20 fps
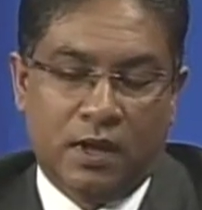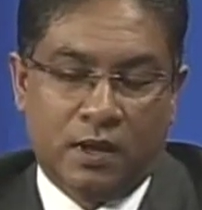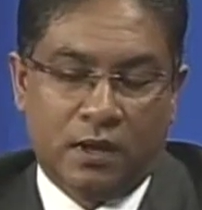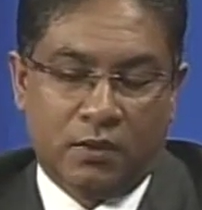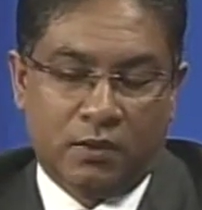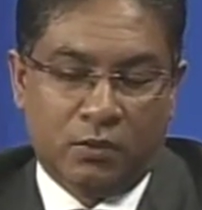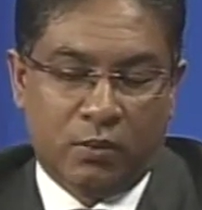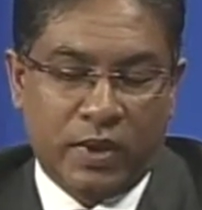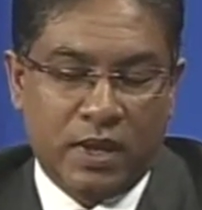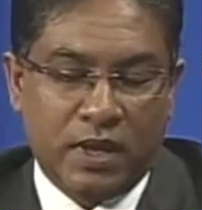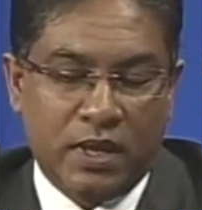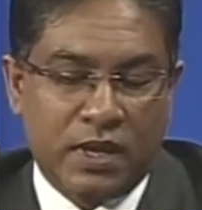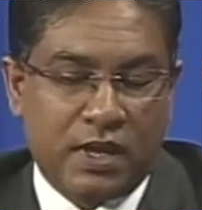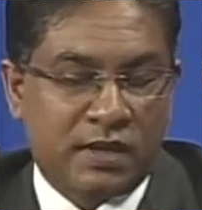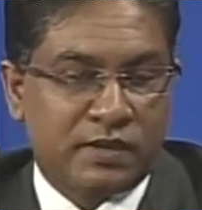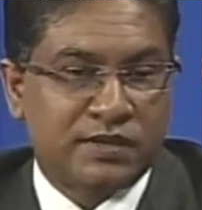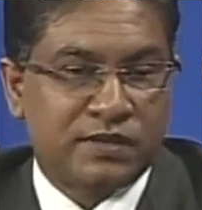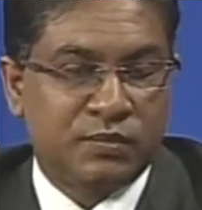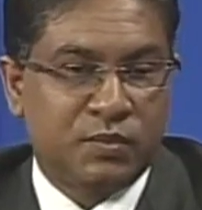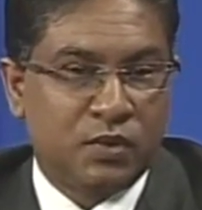We
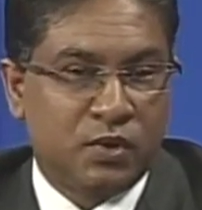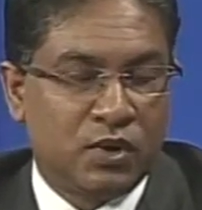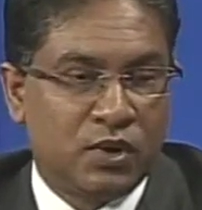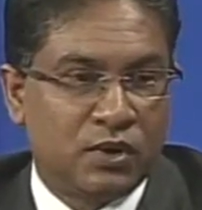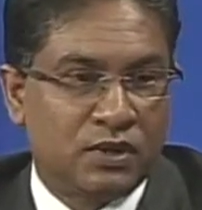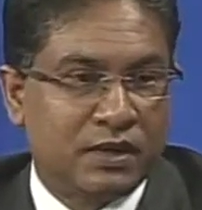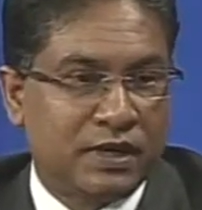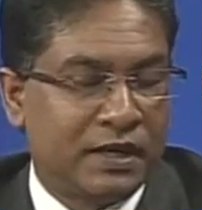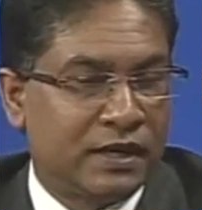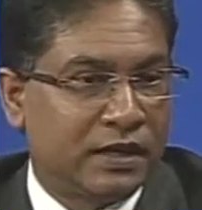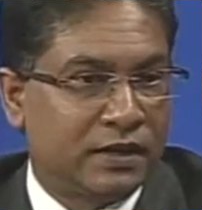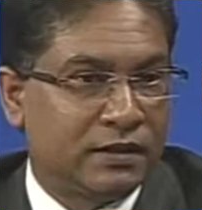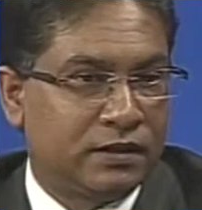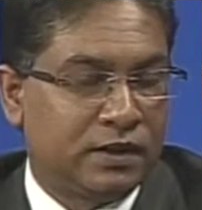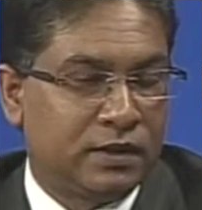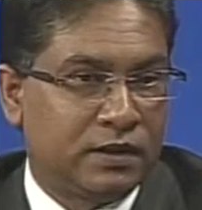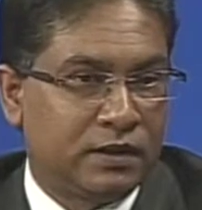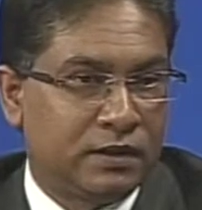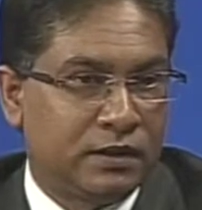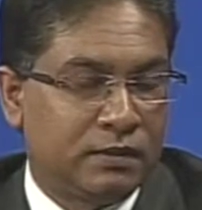export
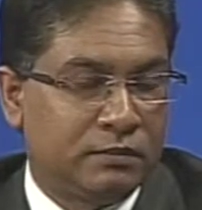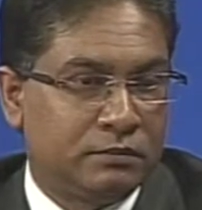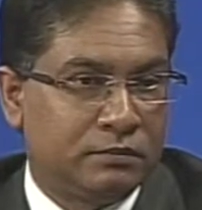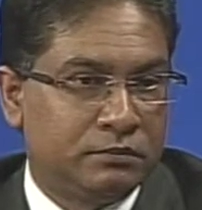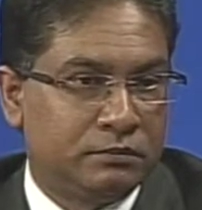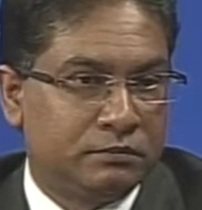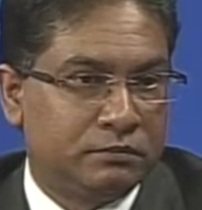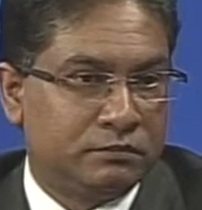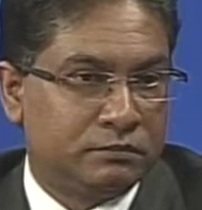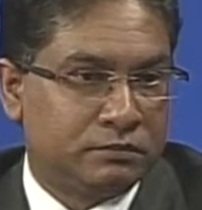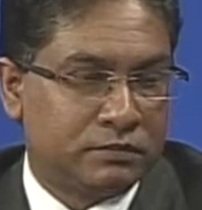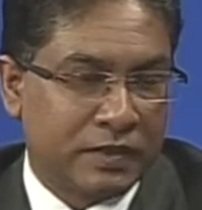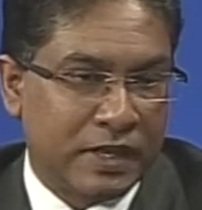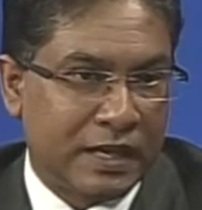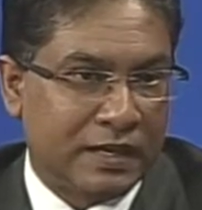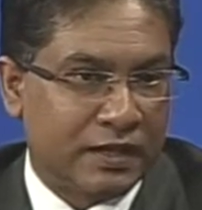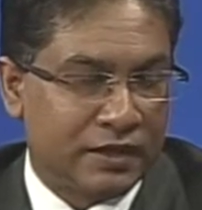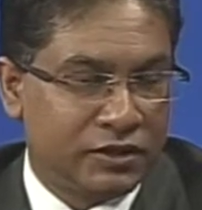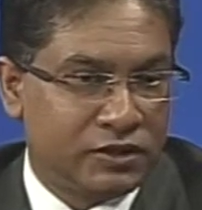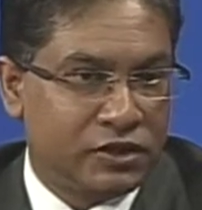
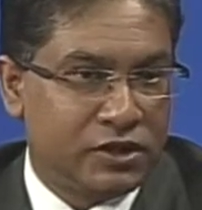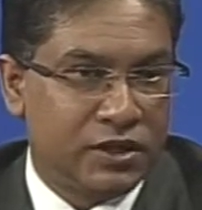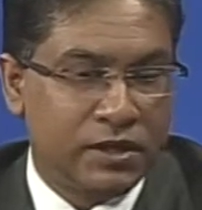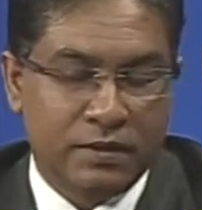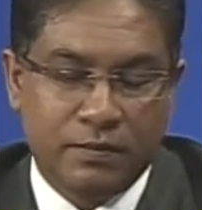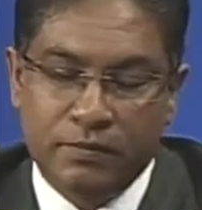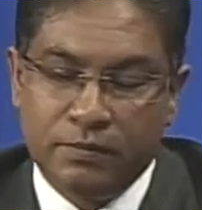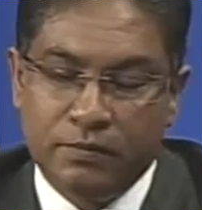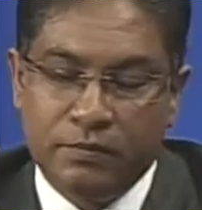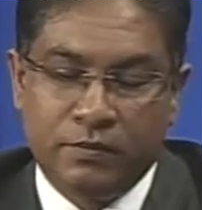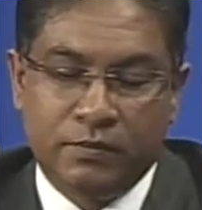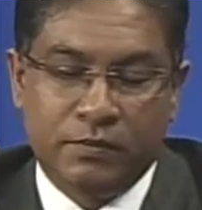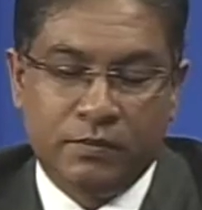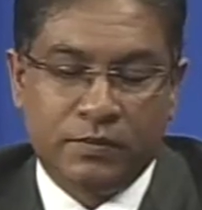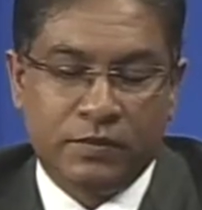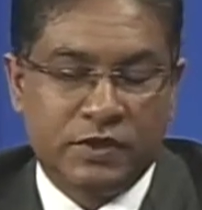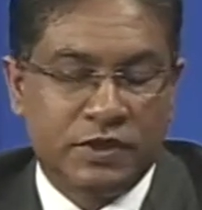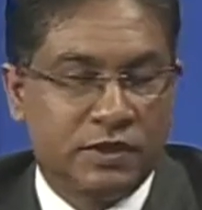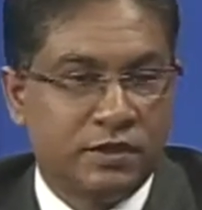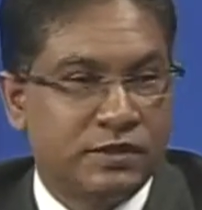LNG
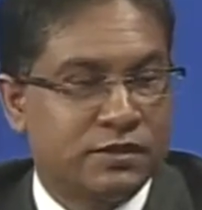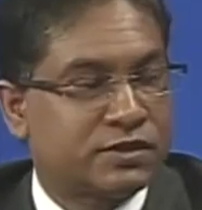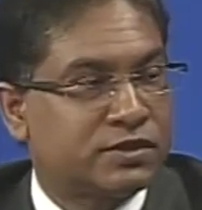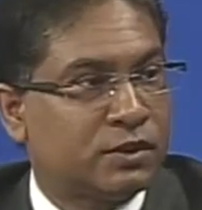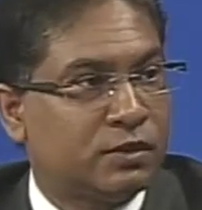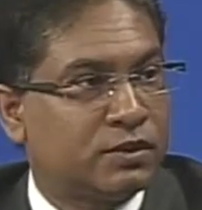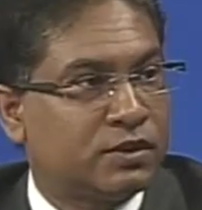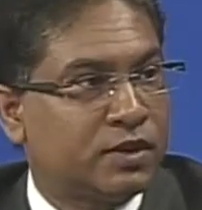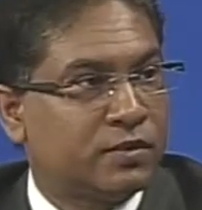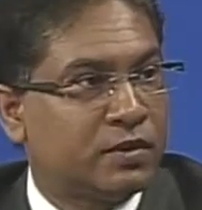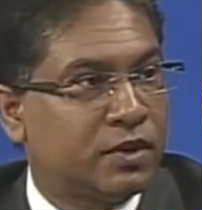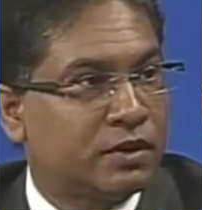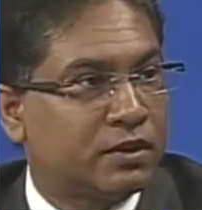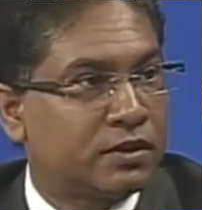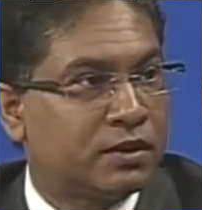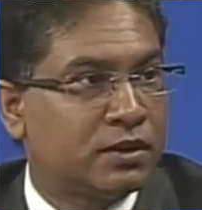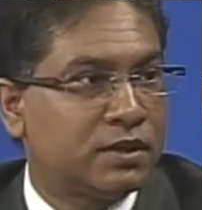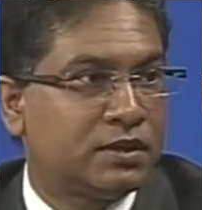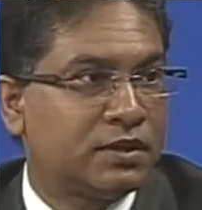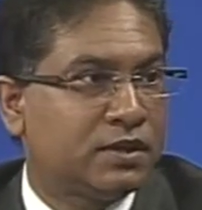to South
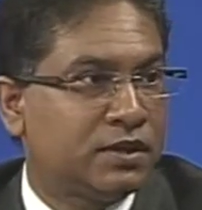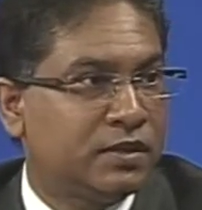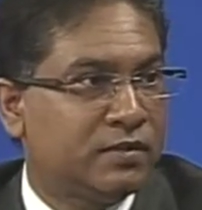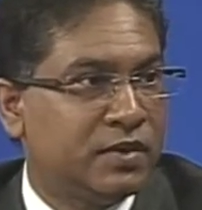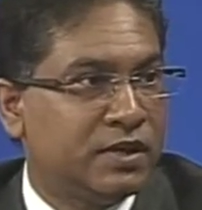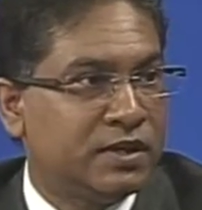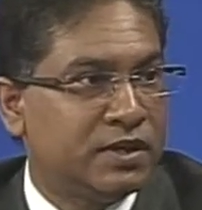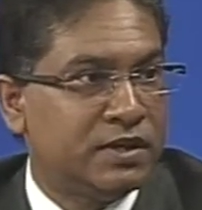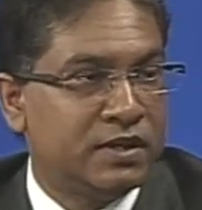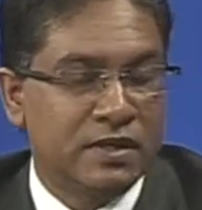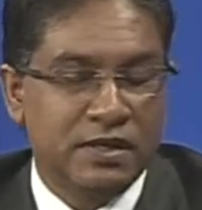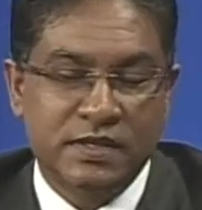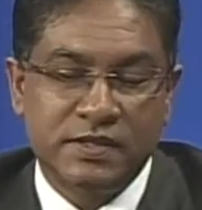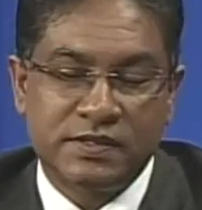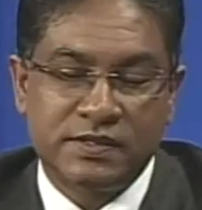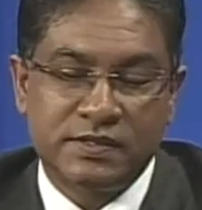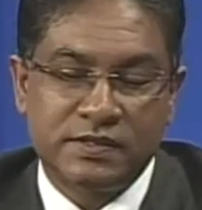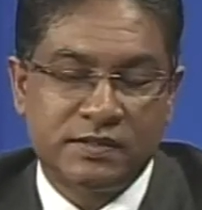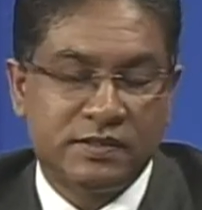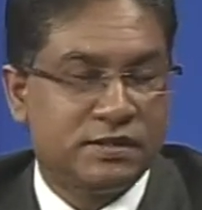America, to the Middle
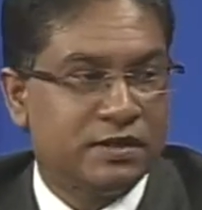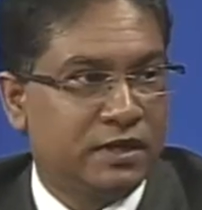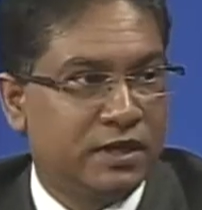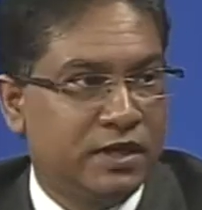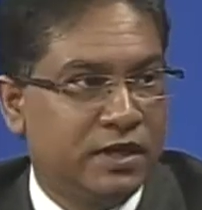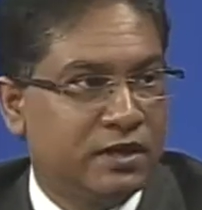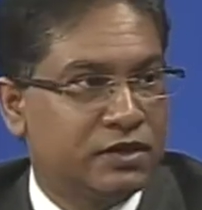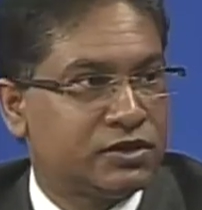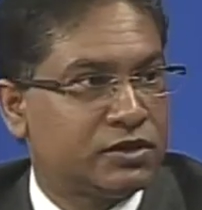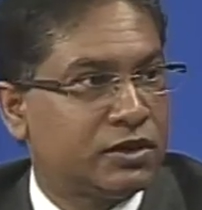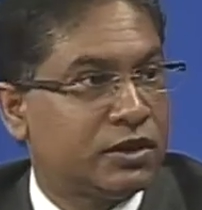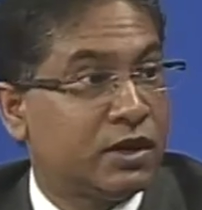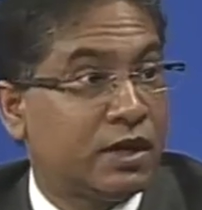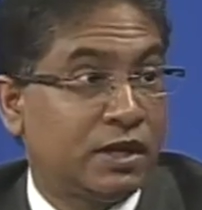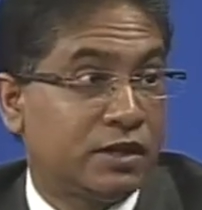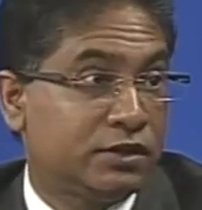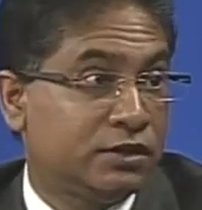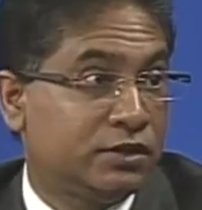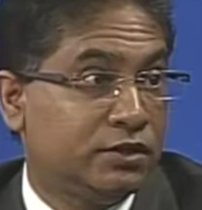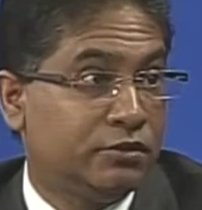East, to Asia,
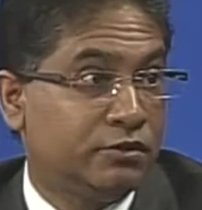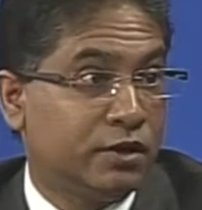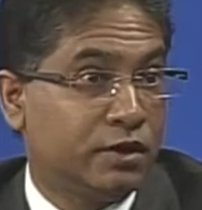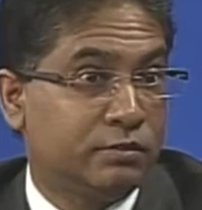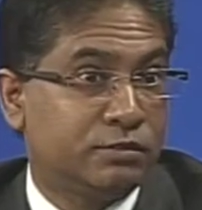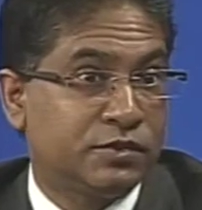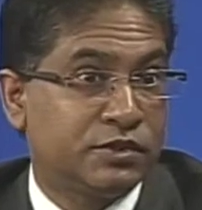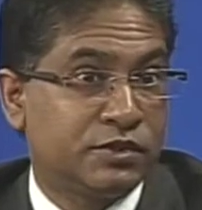and to Europe.